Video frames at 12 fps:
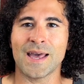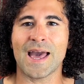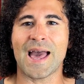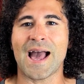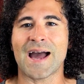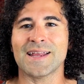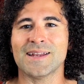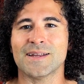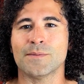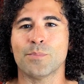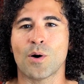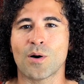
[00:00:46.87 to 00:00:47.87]
adding
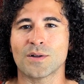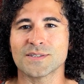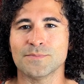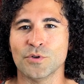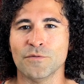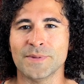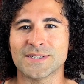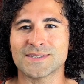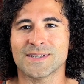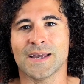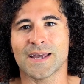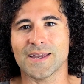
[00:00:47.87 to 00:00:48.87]
in Paul's movements
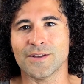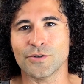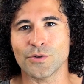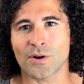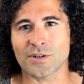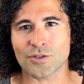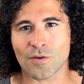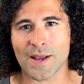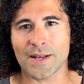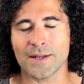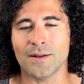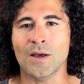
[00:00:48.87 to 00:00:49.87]
into our
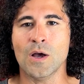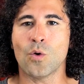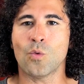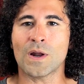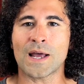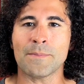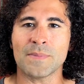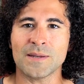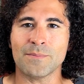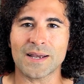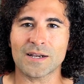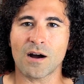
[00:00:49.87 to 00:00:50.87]
training. What I mean
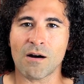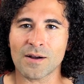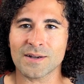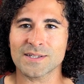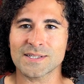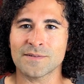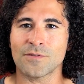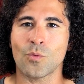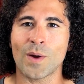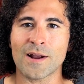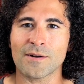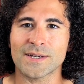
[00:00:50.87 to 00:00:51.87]
by cognitive
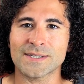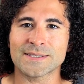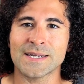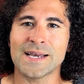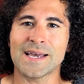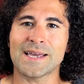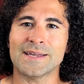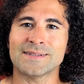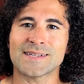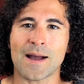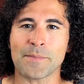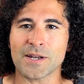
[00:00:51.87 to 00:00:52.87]
awareness is,
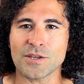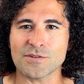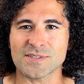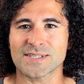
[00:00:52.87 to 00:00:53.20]
I'm going to use a